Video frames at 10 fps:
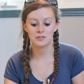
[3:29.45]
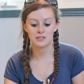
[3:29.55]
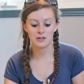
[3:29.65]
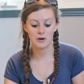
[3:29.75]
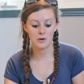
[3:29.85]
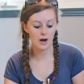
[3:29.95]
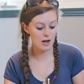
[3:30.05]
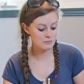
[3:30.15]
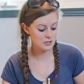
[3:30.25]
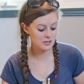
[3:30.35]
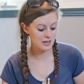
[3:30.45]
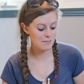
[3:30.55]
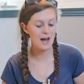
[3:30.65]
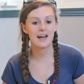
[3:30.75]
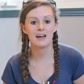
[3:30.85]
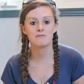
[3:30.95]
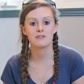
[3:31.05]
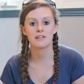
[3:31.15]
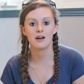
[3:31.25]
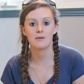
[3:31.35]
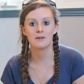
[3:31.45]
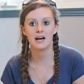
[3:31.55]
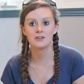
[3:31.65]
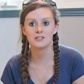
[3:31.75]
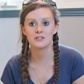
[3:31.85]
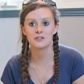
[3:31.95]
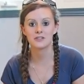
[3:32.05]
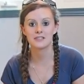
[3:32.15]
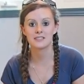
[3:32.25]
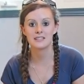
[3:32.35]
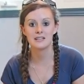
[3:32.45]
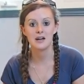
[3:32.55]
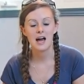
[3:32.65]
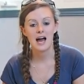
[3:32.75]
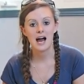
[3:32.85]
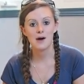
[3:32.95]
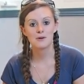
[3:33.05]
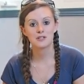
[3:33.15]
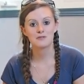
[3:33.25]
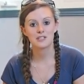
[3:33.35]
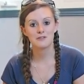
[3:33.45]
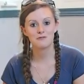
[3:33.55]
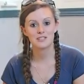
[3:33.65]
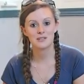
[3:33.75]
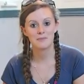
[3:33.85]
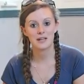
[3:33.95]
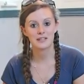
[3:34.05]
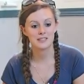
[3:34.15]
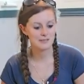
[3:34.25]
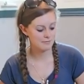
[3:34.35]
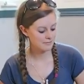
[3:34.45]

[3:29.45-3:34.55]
so I'm just going to pack everything up now so you can see how much of a difference it makes.